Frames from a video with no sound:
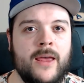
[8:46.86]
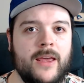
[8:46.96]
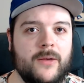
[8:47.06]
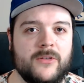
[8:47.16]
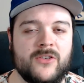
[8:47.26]

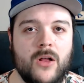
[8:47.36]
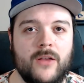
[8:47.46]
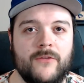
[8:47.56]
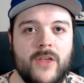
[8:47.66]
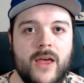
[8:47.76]
He was
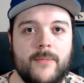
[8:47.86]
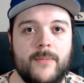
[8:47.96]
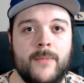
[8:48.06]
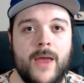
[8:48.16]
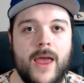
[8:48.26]
solid for
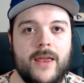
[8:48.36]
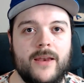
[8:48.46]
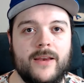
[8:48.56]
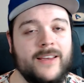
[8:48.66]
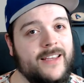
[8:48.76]
them,
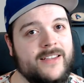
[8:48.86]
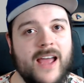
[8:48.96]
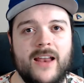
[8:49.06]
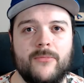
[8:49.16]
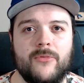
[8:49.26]
and he's
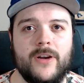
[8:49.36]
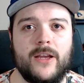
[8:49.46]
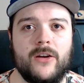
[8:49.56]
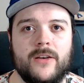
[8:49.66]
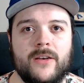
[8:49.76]
had a pretty
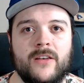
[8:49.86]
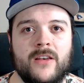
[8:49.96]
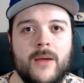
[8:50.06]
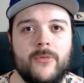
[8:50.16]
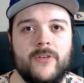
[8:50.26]
good
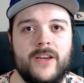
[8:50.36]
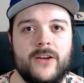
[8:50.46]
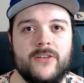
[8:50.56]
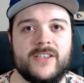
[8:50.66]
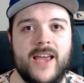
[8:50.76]
number of
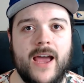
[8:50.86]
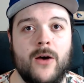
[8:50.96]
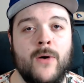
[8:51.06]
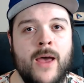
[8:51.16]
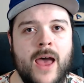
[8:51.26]
years
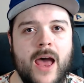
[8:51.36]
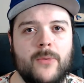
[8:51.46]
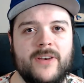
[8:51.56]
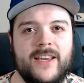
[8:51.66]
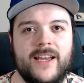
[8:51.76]
now.
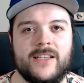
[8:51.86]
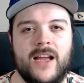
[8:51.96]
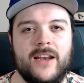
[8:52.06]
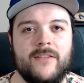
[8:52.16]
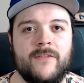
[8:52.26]
Edwin Diaz
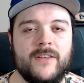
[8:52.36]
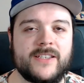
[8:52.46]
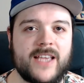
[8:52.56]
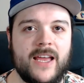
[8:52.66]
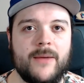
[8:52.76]
kind of
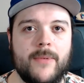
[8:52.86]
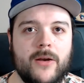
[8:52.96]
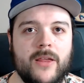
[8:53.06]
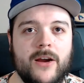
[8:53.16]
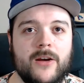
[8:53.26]
set him
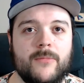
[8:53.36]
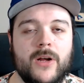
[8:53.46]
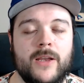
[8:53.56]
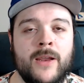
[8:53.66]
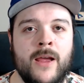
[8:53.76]
out of there,
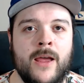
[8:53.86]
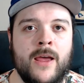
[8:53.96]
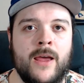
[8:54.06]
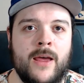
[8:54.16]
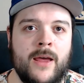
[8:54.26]
but
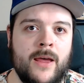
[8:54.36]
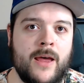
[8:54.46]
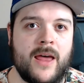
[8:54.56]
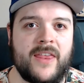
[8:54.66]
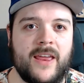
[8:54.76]

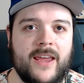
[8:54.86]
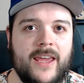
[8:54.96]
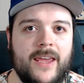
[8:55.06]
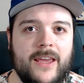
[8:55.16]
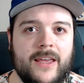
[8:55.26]
I think
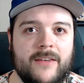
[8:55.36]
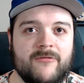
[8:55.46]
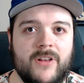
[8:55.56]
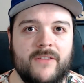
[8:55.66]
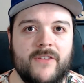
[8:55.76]
he can
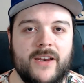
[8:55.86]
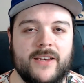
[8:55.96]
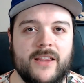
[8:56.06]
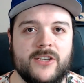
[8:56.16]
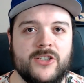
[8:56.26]
really fit
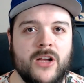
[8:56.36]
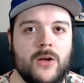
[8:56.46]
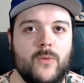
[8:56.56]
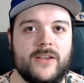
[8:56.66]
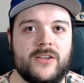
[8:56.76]
into the
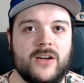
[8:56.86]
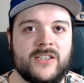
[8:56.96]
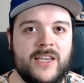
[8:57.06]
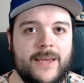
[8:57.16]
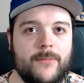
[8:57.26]
Chicago White Sox
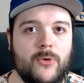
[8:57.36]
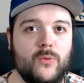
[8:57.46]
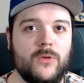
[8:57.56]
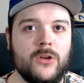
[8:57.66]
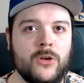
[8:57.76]
team,
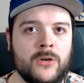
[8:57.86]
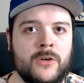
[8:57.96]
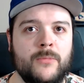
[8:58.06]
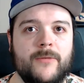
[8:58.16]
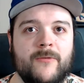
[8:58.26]
who look
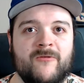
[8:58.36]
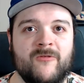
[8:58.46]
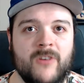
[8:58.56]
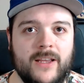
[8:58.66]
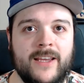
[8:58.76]
to be
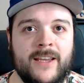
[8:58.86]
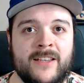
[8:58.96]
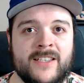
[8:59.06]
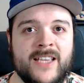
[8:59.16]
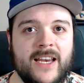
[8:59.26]
really
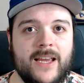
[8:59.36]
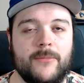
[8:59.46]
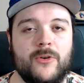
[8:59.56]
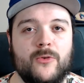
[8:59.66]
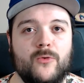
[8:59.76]
setting
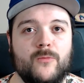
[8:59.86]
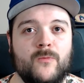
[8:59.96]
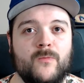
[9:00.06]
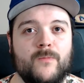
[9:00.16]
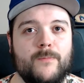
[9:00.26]
up to
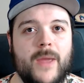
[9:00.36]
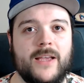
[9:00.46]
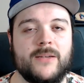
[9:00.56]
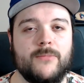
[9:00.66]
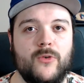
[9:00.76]
make
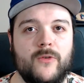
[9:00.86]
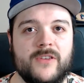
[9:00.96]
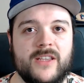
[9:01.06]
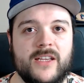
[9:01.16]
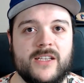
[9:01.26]
some
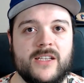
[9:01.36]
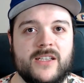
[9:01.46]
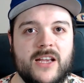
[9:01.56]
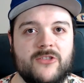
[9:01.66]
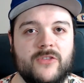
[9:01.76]
moves in this
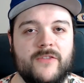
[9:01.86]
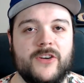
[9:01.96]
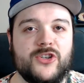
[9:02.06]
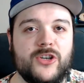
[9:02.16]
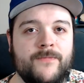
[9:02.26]
Central Division.